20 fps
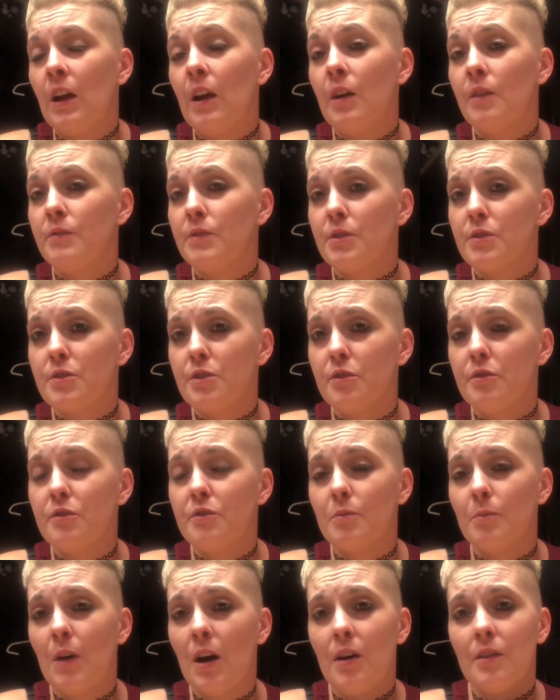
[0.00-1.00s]
If they're too
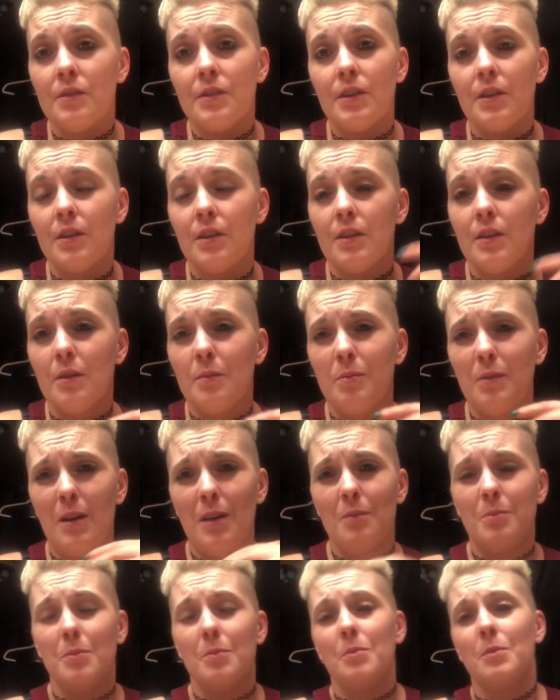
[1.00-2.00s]
small, then they're
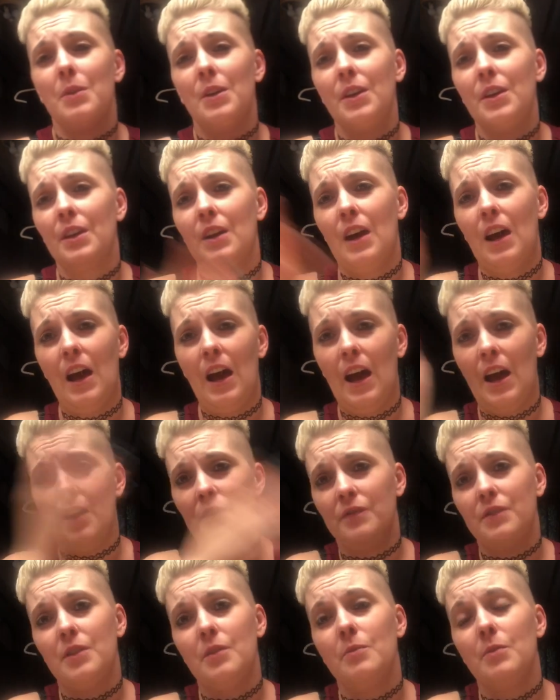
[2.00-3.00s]
probably going to
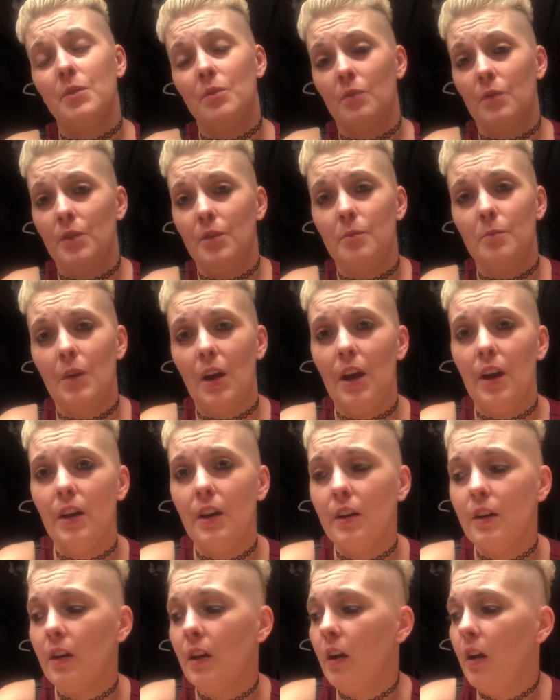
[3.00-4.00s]
have to be
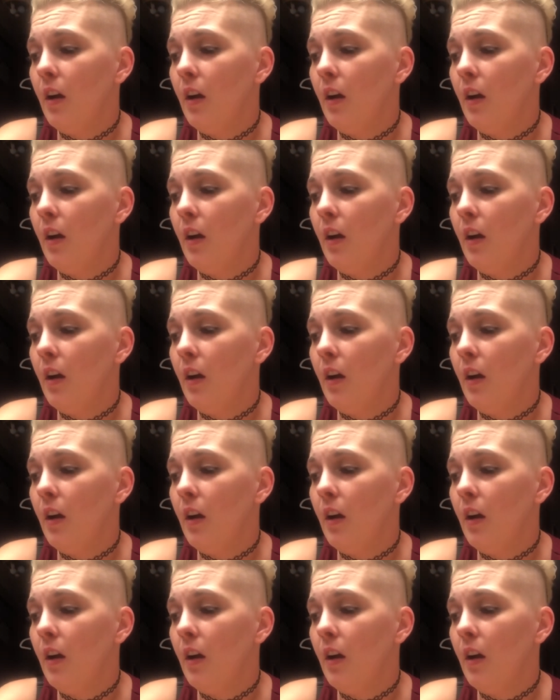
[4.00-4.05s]
remade.